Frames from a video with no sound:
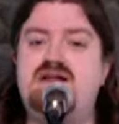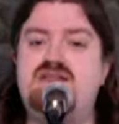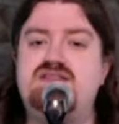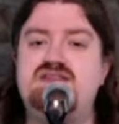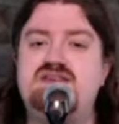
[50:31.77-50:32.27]

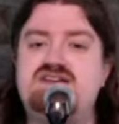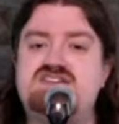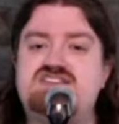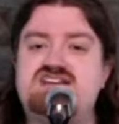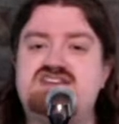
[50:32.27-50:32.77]
The
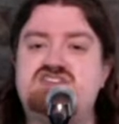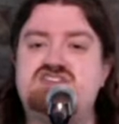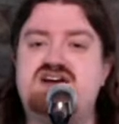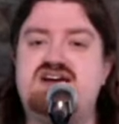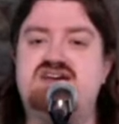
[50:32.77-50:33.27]
second
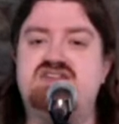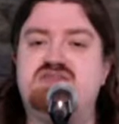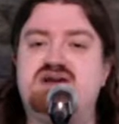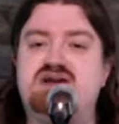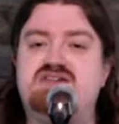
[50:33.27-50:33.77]
track on the
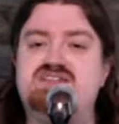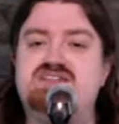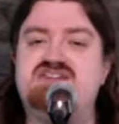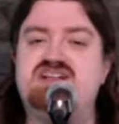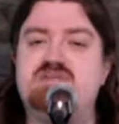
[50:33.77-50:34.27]
record is
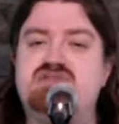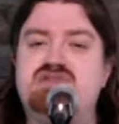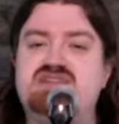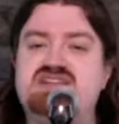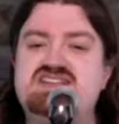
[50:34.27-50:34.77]
available for
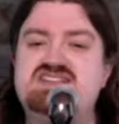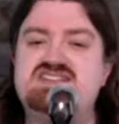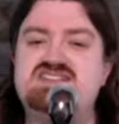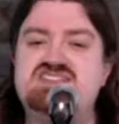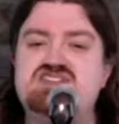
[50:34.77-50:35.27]
release,
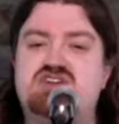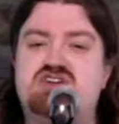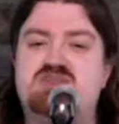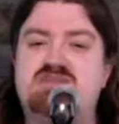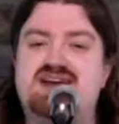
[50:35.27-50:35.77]
and it's a song
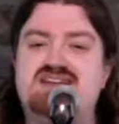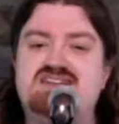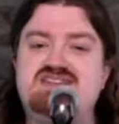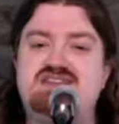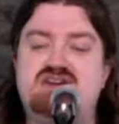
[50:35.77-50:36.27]
called My
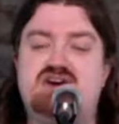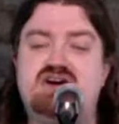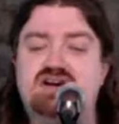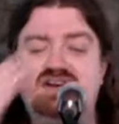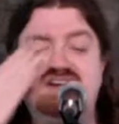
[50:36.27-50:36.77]
Cleveland
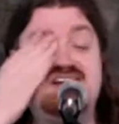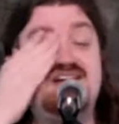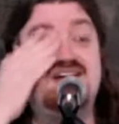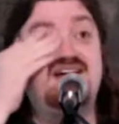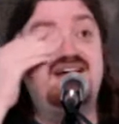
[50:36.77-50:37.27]
Heart.
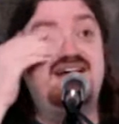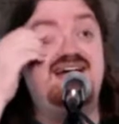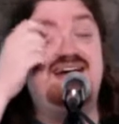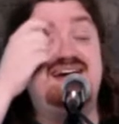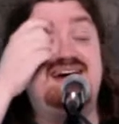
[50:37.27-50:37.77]

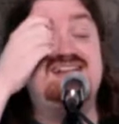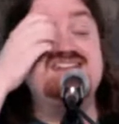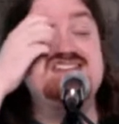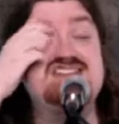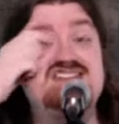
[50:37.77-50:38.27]
And I
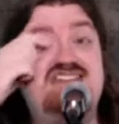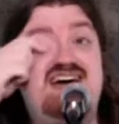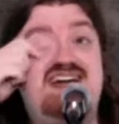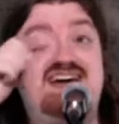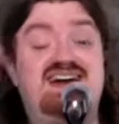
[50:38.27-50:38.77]
listened to
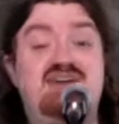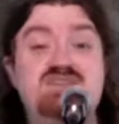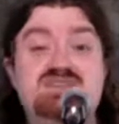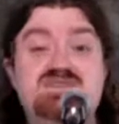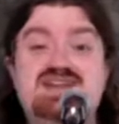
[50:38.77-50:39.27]
that, and I
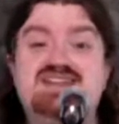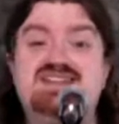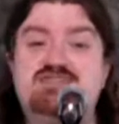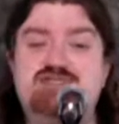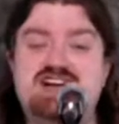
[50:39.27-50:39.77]
was
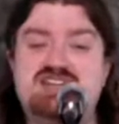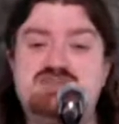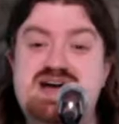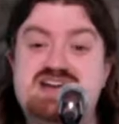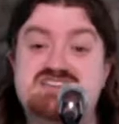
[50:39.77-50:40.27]
immediately
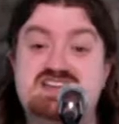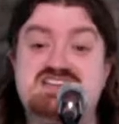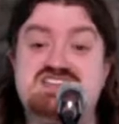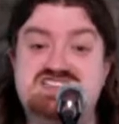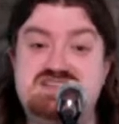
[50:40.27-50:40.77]
flashed back to
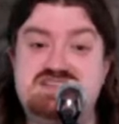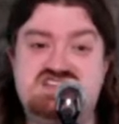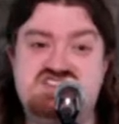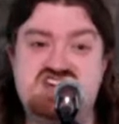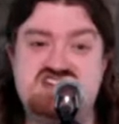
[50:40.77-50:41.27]
like
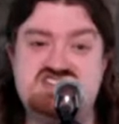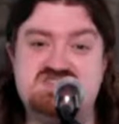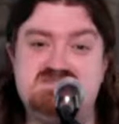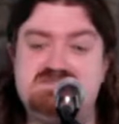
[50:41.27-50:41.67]
70s Jackson